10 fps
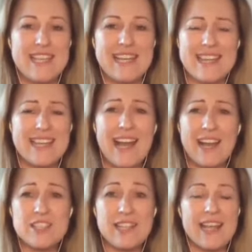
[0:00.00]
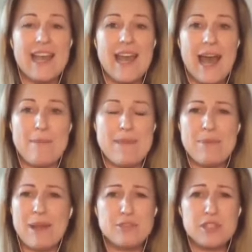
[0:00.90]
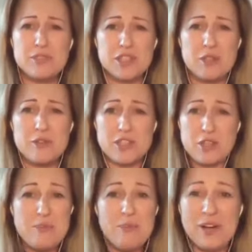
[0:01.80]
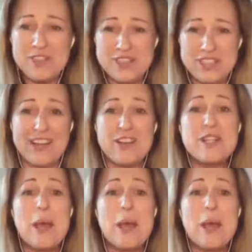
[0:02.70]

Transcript: And I think actually, maybe I'm doing too much, and I could make